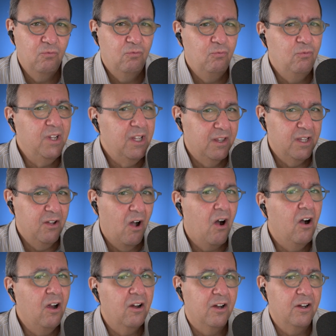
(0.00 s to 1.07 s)
really
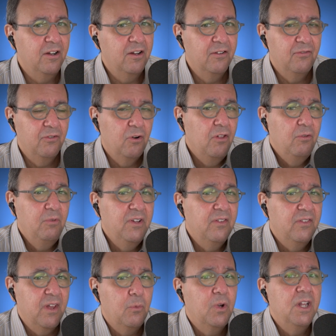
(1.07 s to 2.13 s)
hard for all the
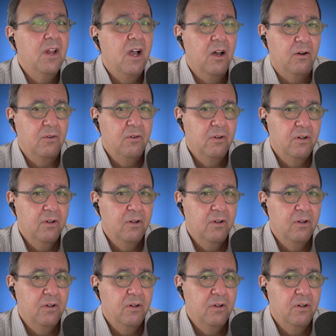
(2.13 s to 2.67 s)
reasons that we know